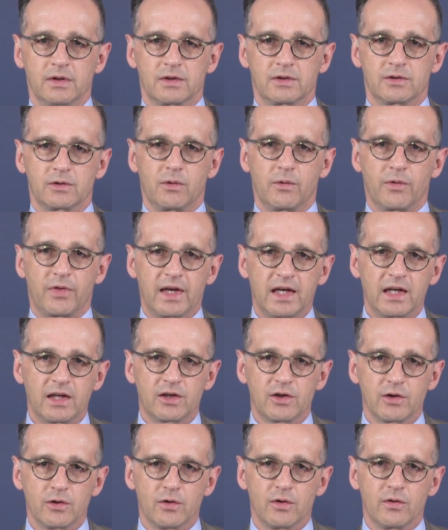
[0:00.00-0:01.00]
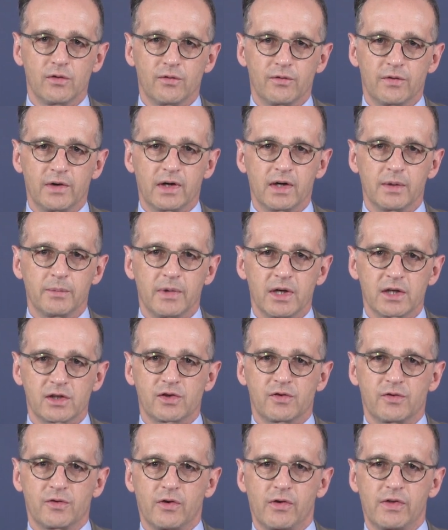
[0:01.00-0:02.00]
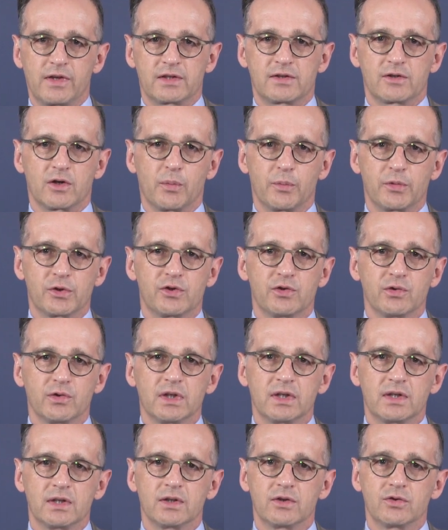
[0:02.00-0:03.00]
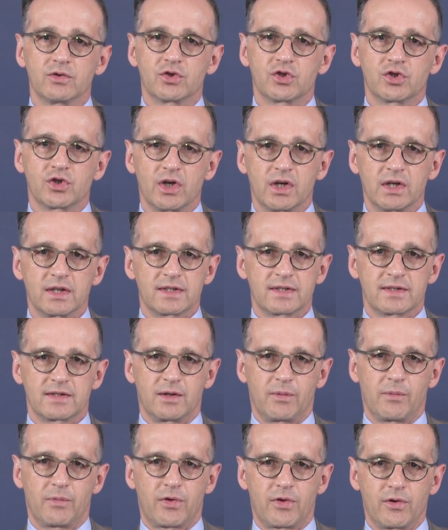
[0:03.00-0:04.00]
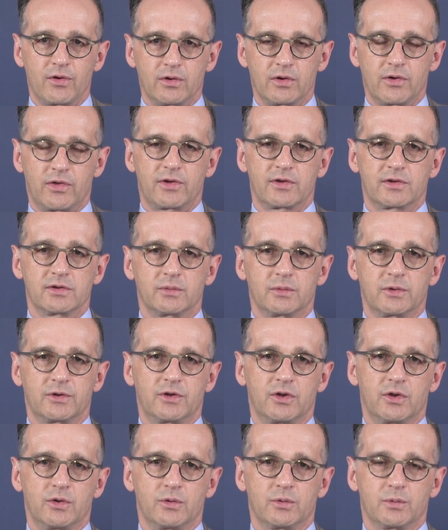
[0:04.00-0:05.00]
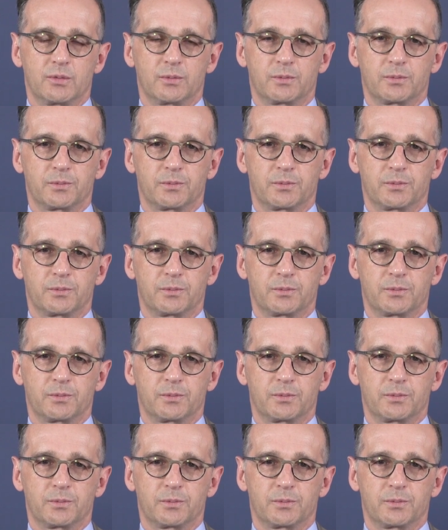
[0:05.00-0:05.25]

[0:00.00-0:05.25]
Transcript: So thank you very much for this opportunity to share some thoughts with you.